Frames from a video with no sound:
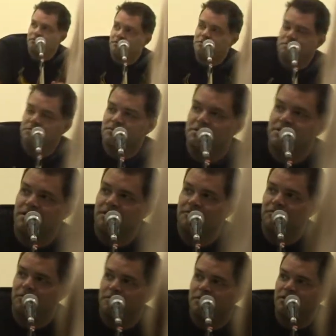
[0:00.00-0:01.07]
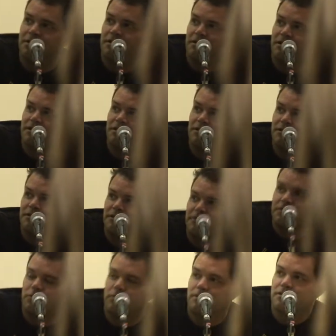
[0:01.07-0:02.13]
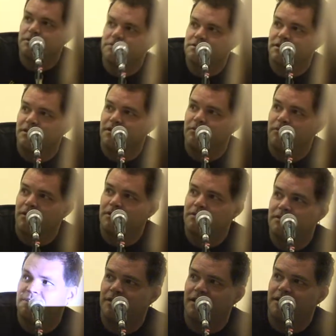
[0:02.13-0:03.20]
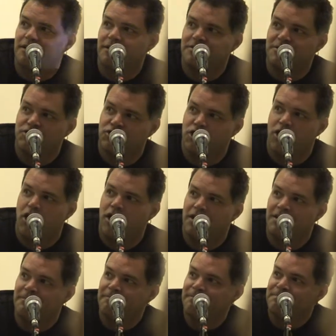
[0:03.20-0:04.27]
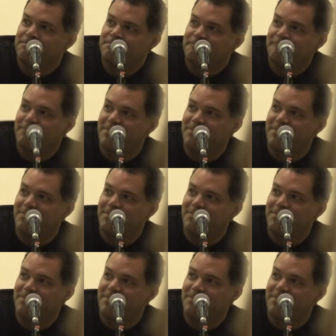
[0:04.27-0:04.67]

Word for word: were supposed to take a phone call in your quarters and you wanted to take it on the John. There's